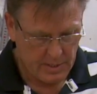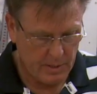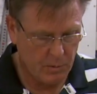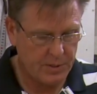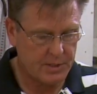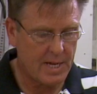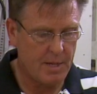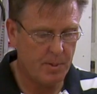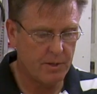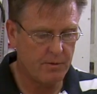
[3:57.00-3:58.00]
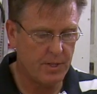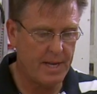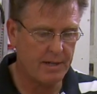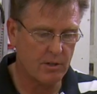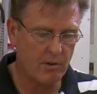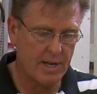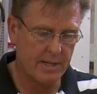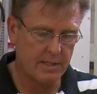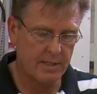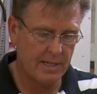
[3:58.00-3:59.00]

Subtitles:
Now, with the taping of the end grain